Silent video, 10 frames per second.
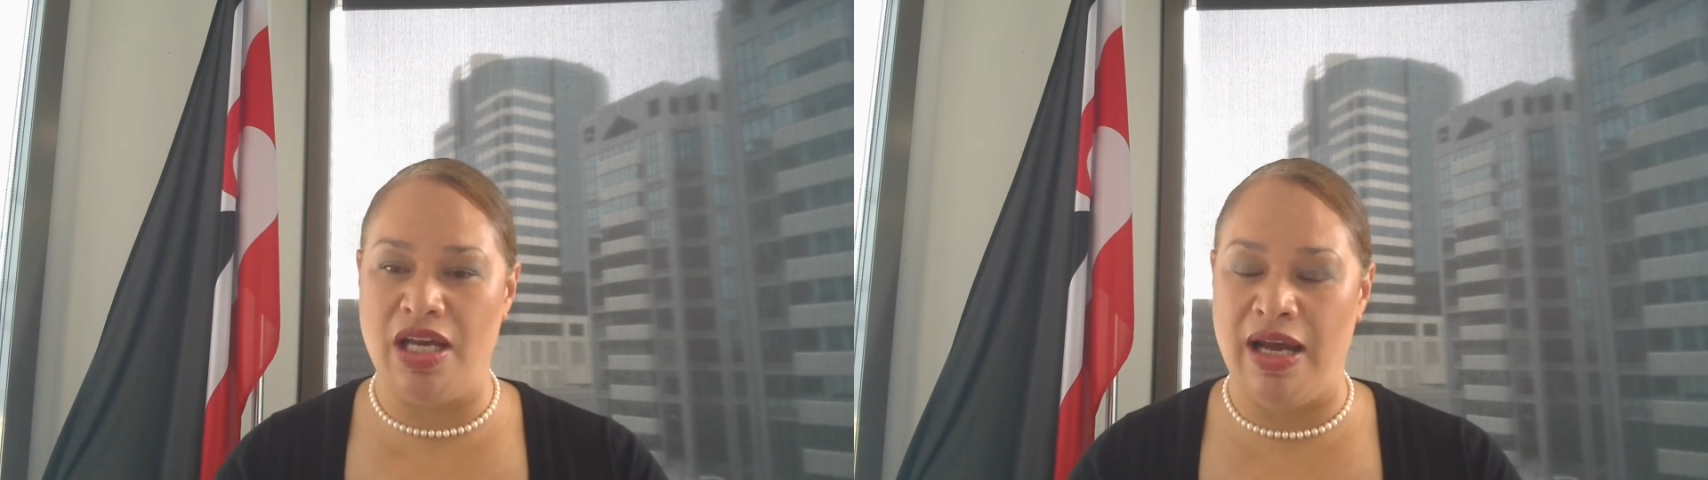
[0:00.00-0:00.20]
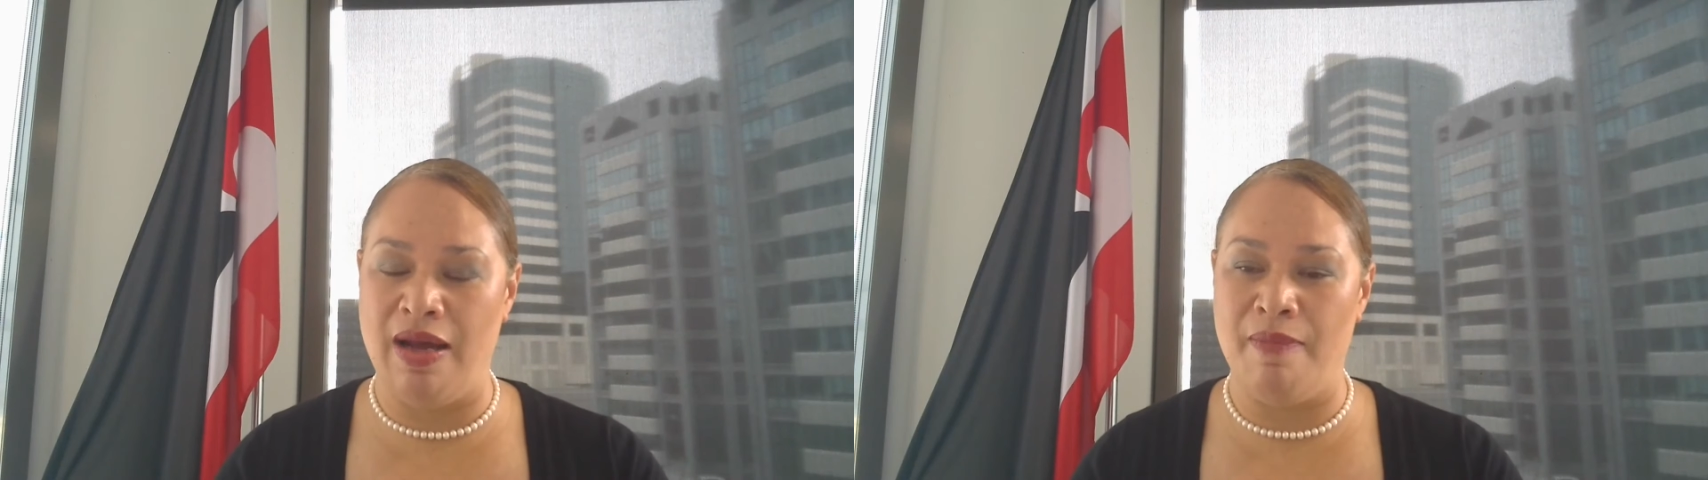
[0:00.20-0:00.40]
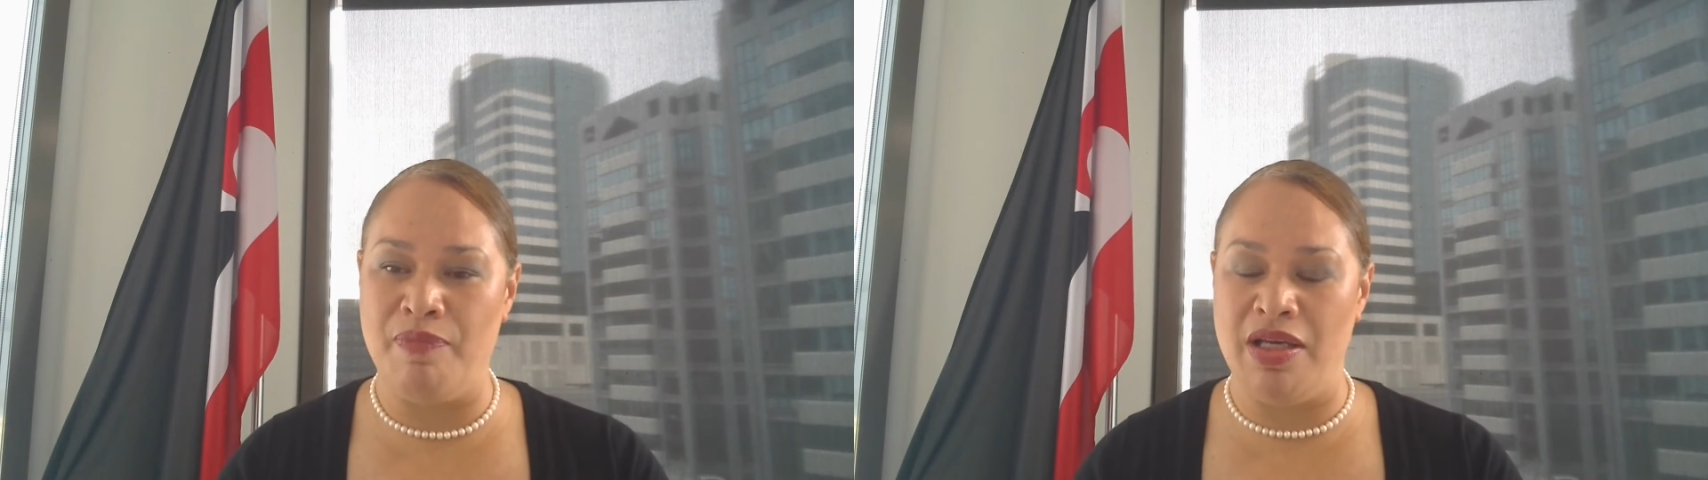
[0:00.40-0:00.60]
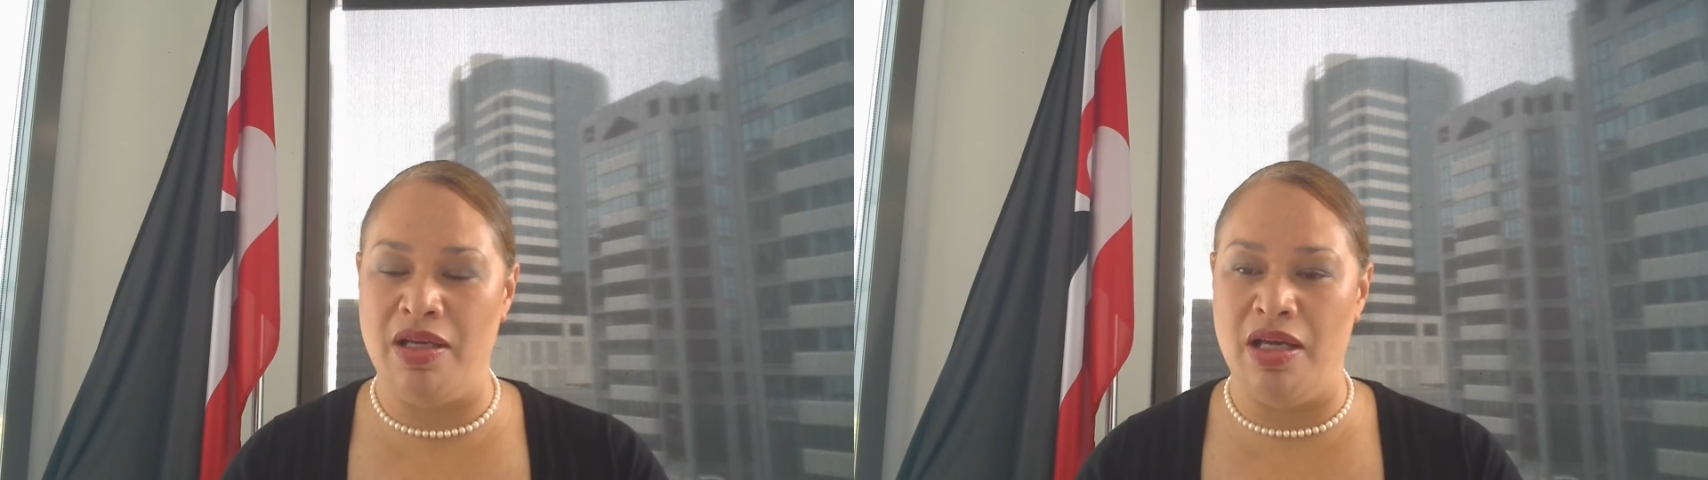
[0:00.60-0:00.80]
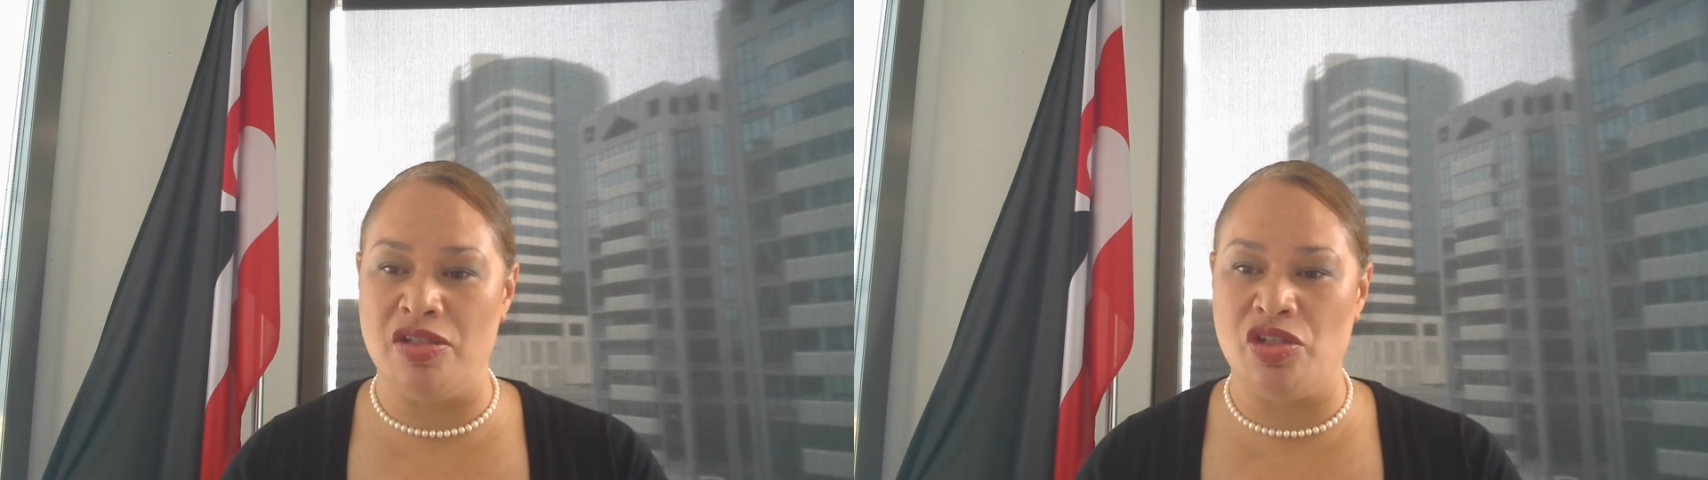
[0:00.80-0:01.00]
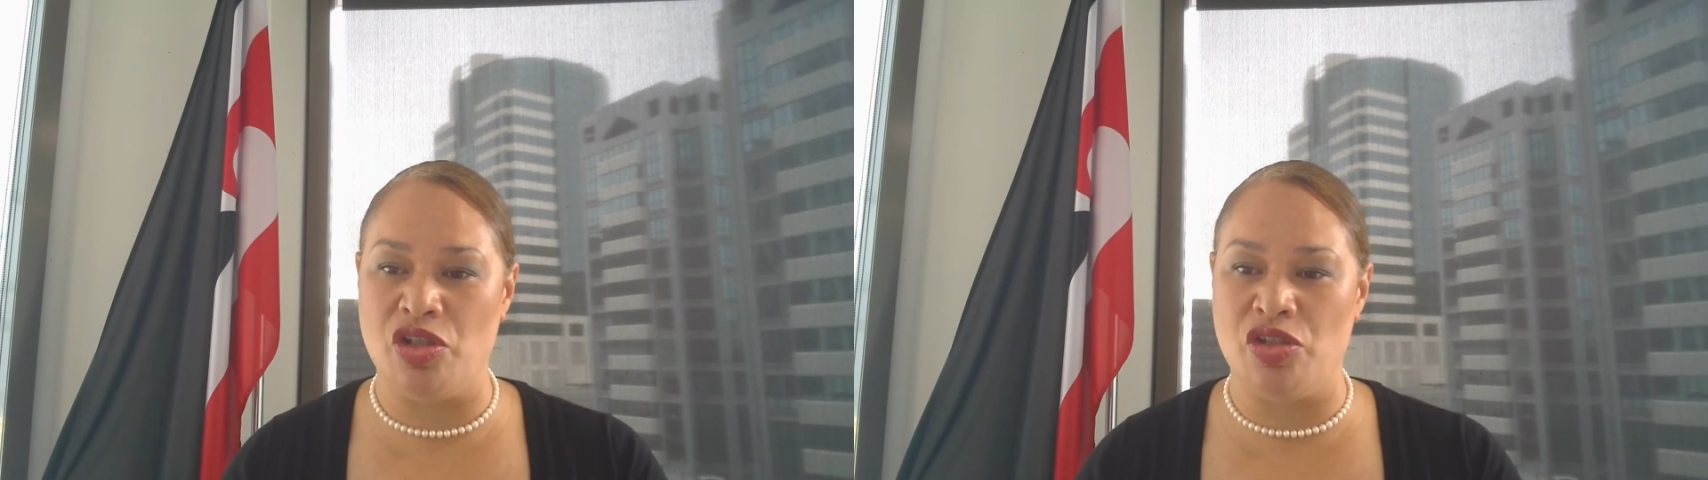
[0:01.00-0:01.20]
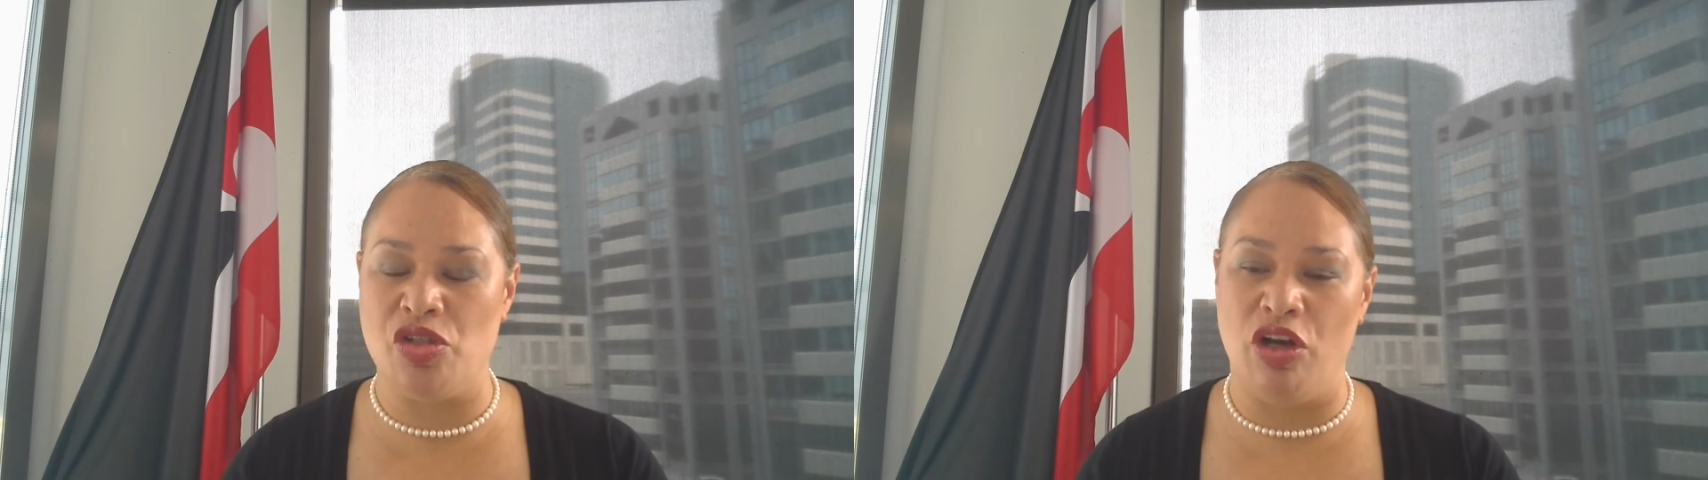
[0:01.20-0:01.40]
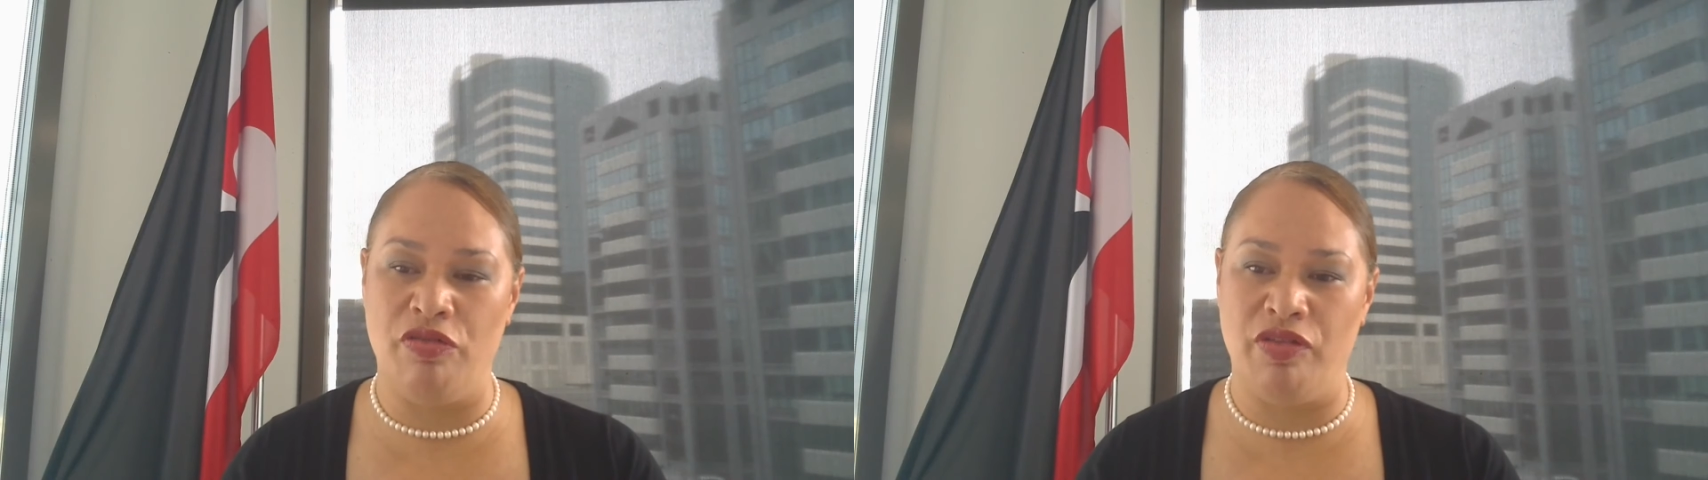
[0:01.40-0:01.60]
it's
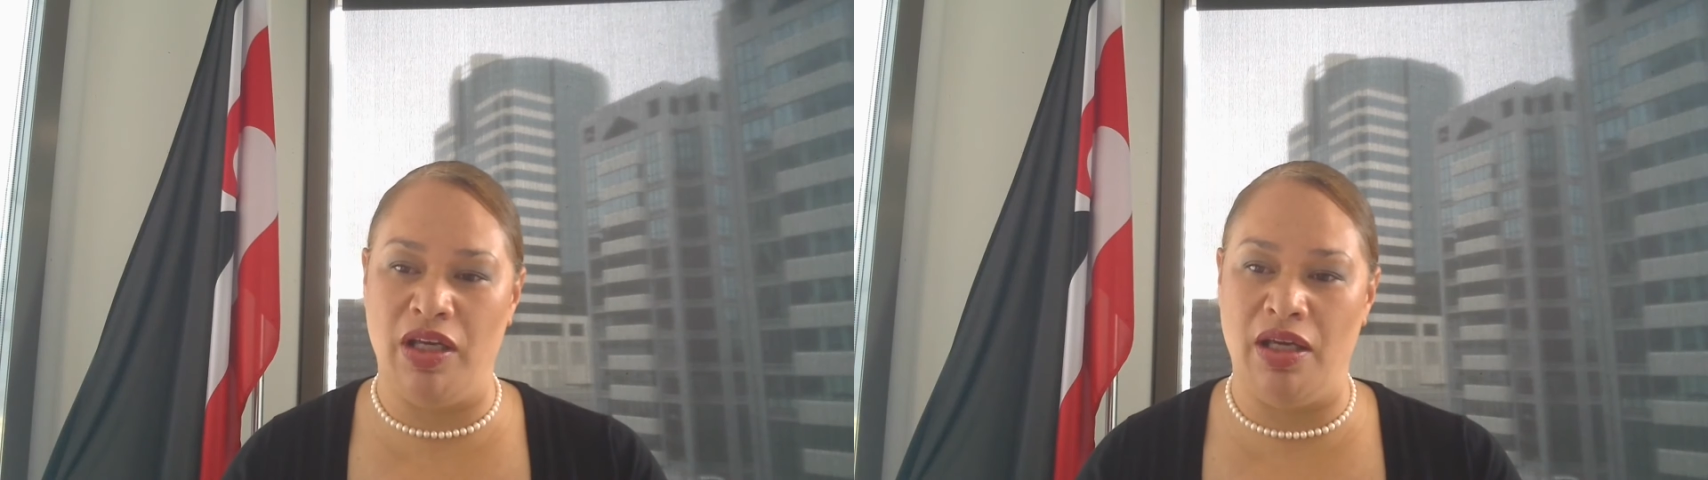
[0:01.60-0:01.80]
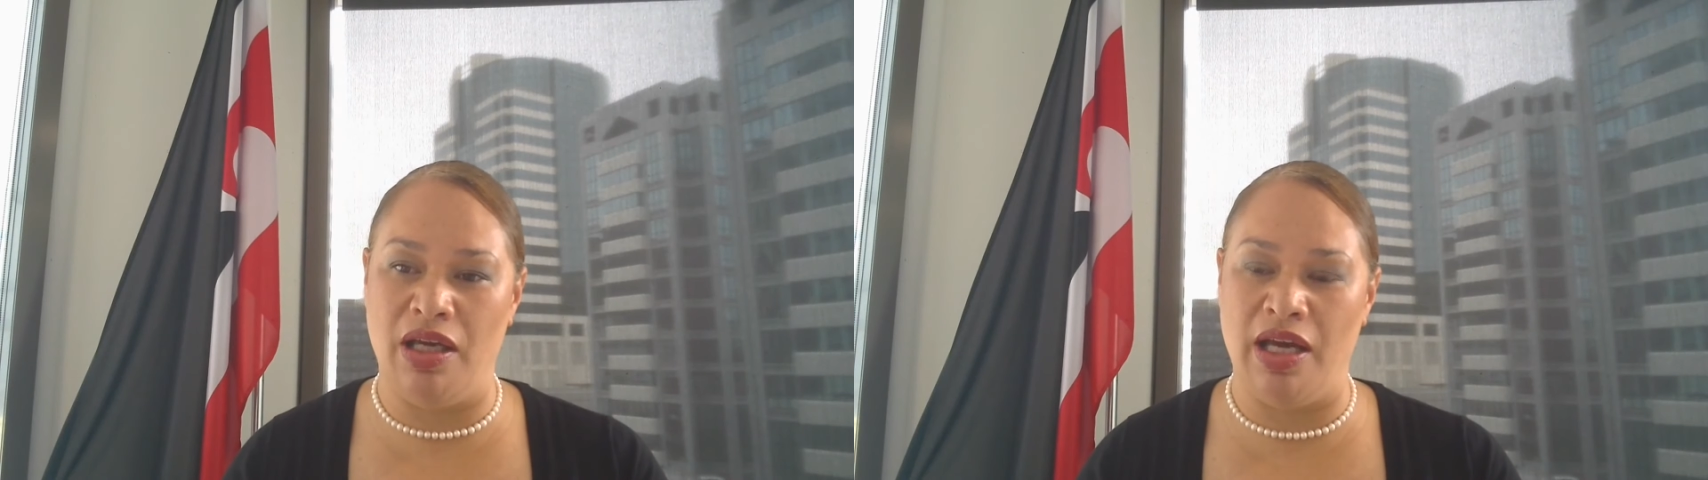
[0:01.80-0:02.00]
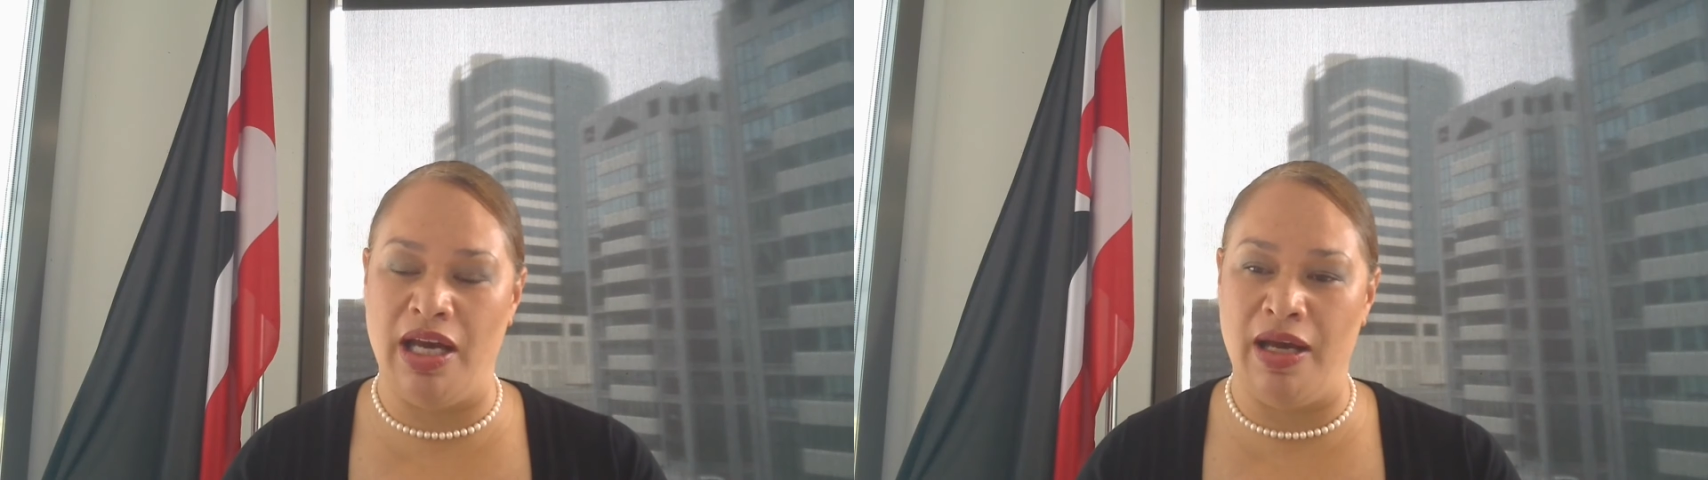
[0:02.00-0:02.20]
just over